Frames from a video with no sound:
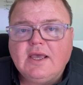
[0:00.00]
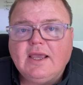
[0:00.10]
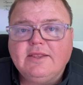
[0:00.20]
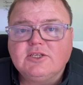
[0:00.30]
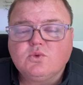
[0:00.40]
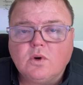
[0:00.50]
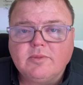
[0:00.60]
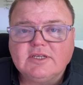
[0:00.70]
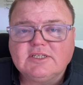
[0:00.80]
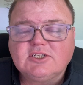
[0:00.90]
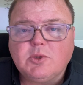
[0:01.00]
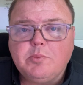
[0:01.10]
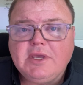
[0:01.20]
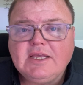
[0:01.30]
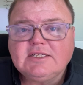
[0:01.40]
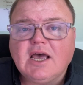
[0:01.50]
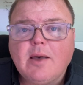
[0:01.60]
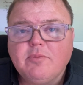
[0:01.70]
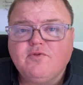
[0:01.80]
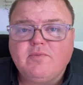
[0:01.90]
in this warm list is to be
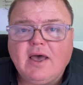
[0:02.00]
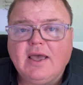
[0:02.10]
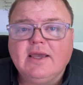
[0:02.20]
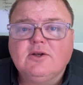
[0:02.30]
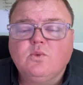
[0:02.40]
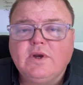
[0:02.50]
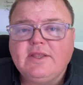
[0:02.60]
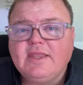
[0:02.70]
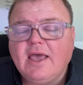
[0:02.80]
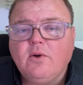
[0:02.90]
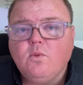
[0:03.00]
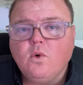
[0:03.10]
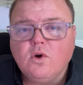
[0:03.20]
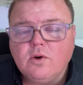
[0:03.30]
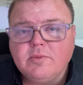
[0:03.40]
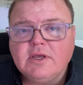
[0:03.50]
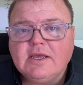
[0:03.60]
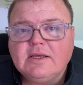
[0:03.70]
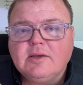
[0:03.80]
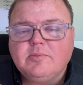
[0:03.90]
top of mind when that warm
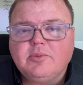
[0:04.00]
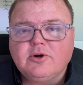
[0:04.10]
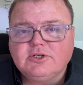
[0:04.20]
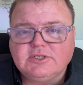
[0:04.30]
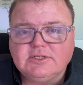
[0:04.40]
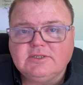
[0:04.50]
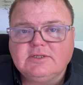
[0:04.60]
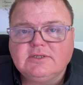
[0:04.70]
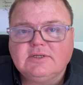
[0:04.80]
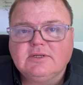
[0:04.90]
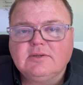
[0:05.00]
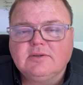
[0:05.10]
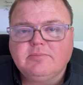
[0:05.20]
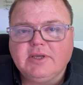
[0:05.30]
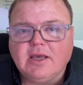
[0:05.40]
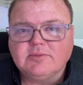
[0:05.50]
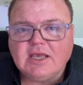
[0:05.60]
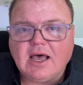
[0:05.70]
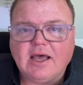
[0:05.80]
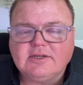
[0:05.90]
person becomes
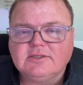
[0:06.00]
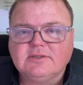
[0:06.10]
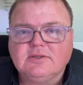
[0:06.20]
hot.